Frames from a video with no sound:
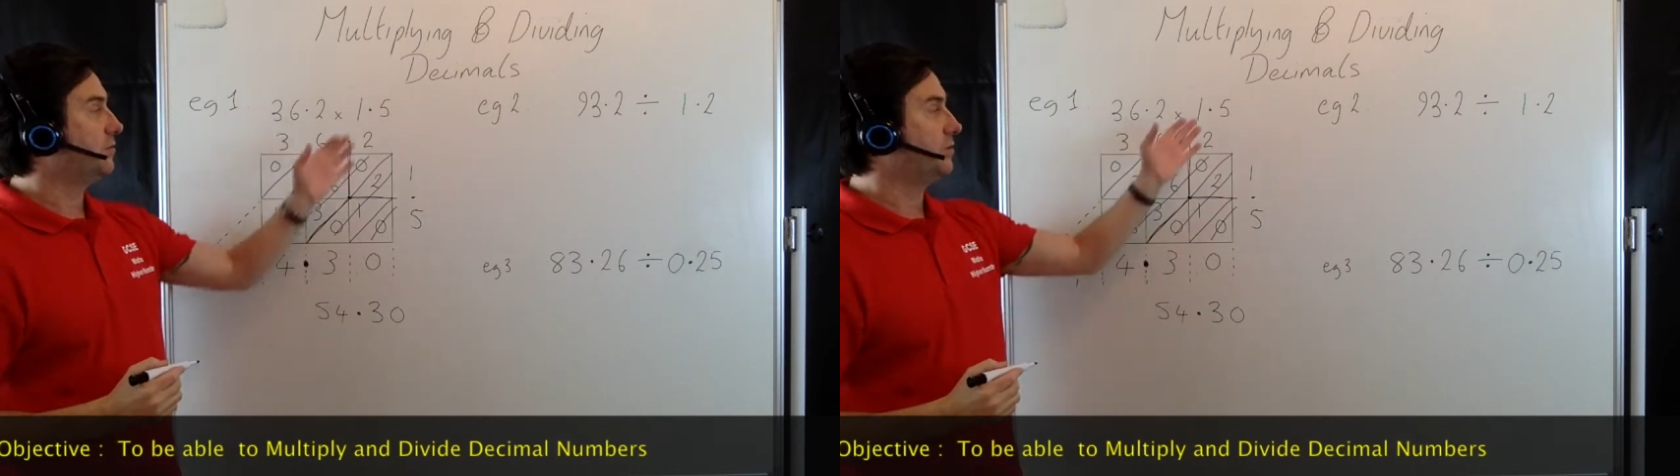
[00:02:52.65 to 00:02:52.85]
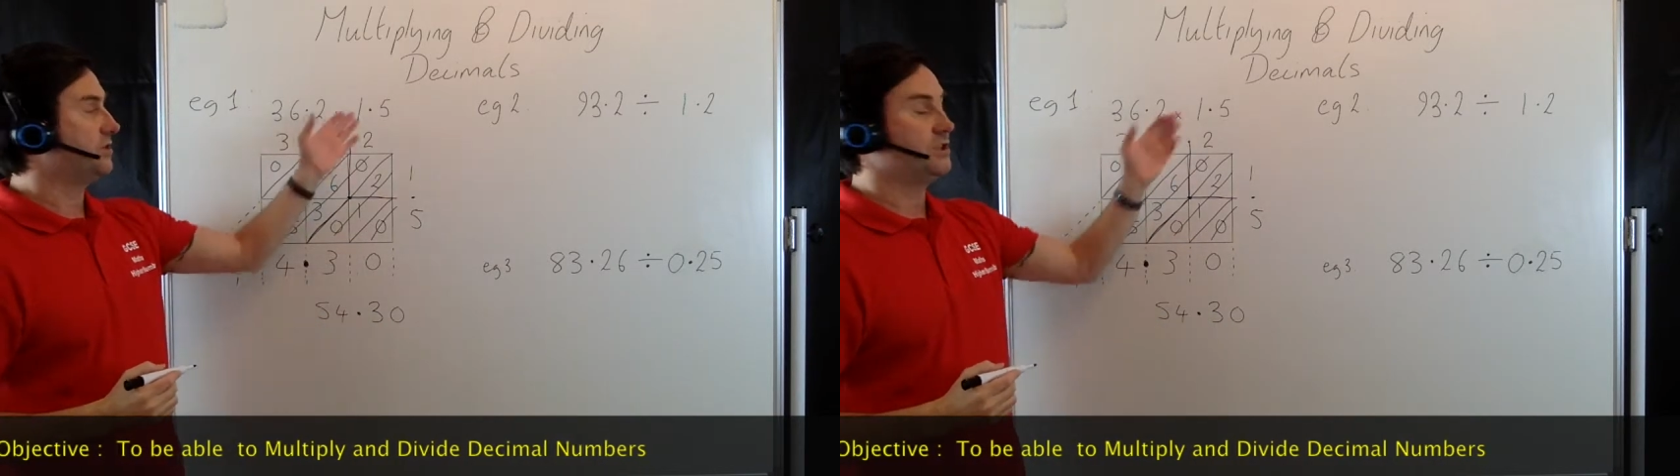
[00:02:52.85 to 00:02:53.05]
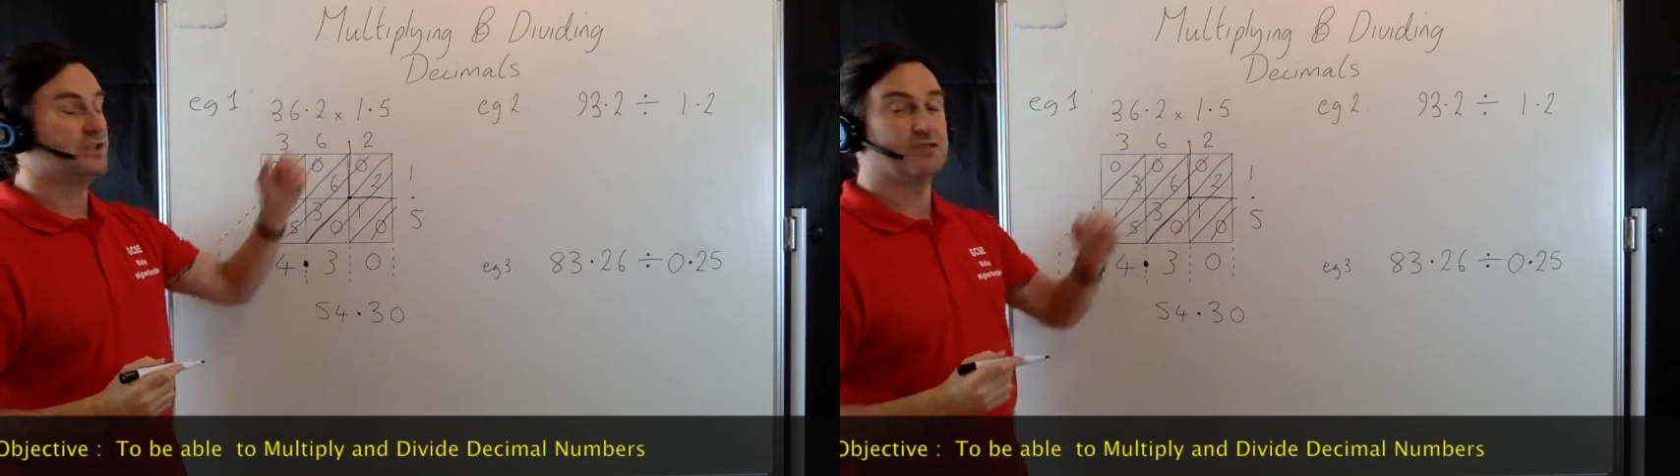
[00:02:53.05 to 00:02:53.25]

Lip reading: which is